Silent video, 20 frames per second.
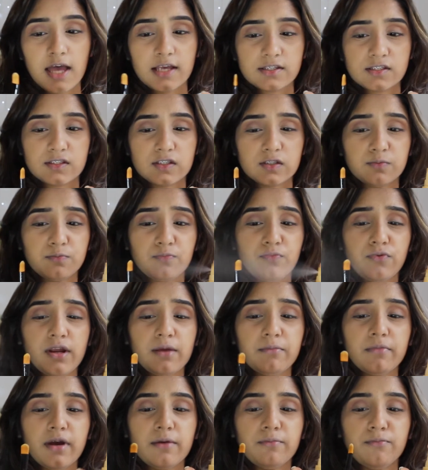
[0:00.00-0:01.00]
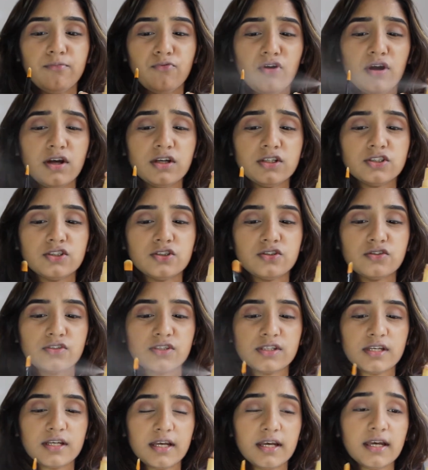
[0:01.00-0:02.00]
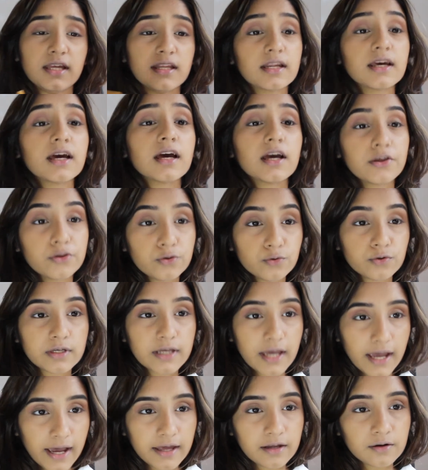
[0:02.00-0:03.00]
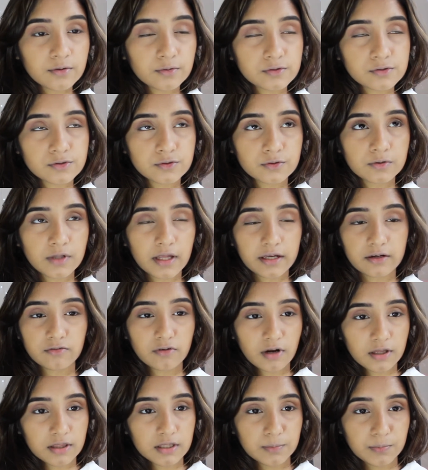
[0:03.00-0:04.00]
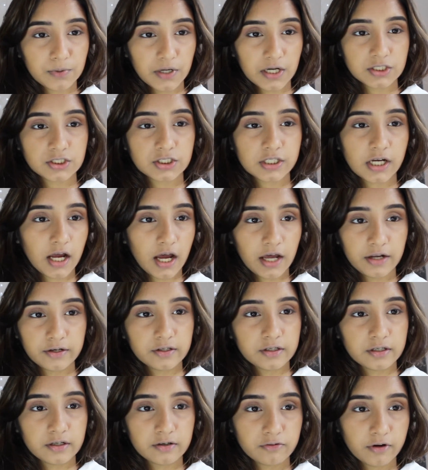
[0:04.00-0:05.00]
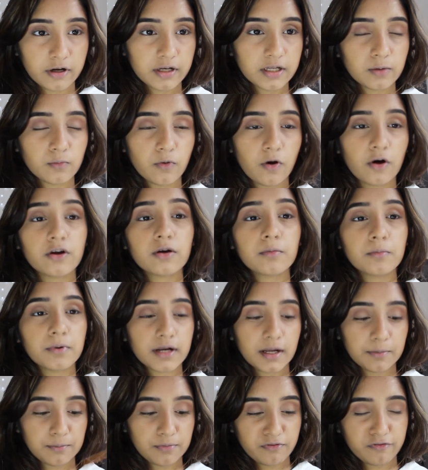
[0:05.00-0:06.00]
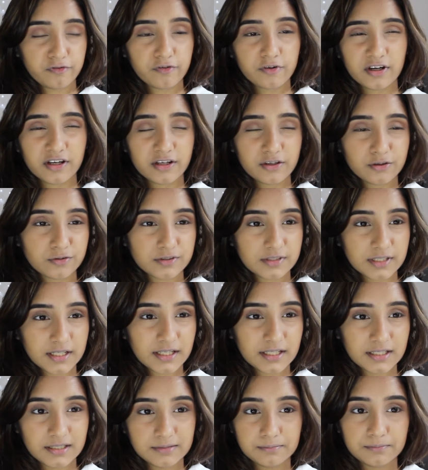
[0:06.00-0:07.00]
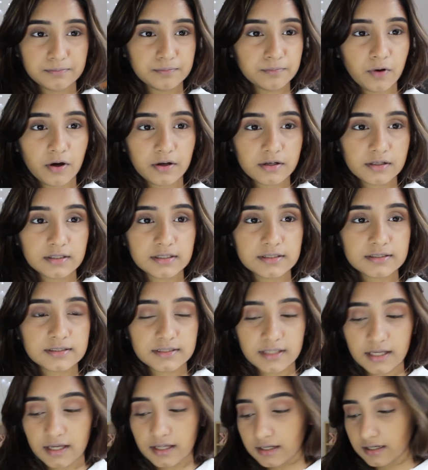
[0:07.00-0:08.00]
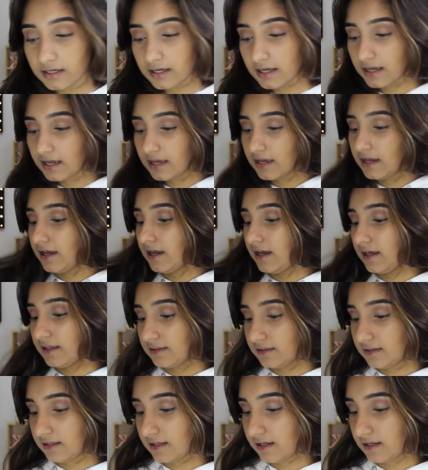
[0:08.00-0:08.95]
spray my brush using it. You can also like run the brush under running water, but I prefer using a bottle instead. And